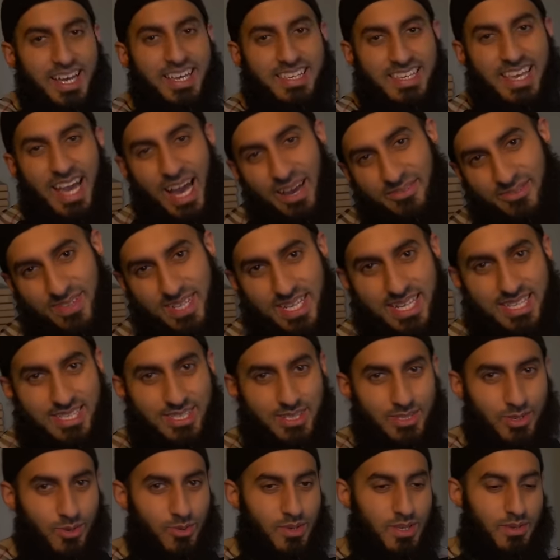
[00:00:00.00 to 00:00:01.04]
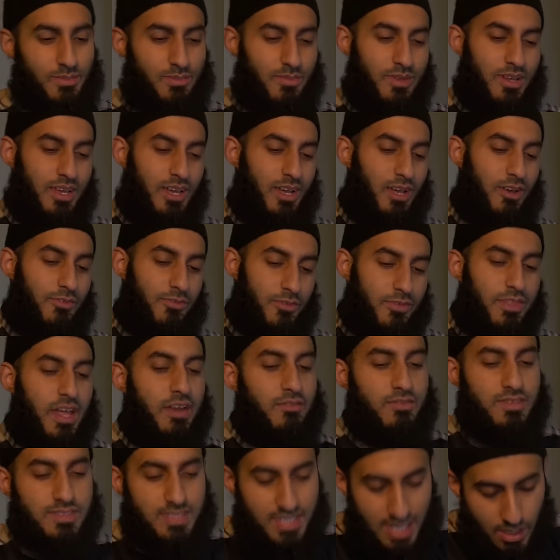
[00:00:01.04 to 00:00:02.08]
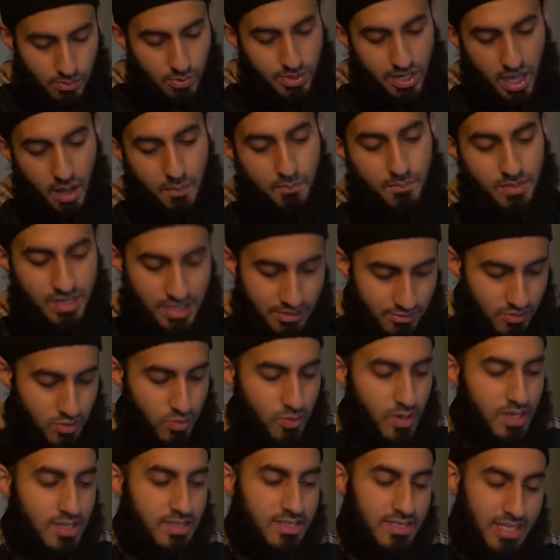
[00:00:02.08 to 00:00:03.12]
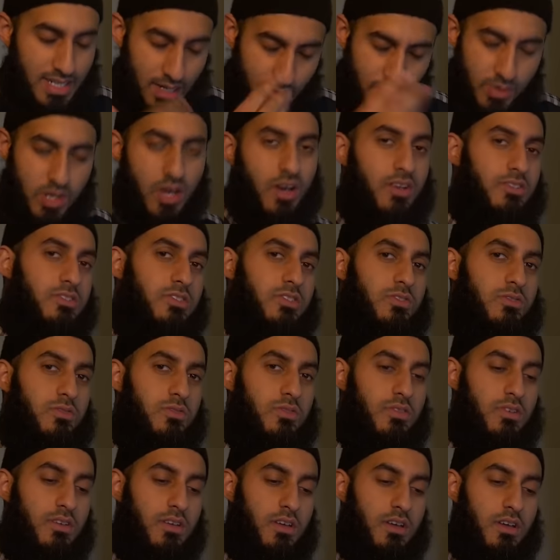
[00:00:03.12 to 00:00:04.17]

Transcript: You have to get to know Him. For that reason, I would humbly request and I would ask you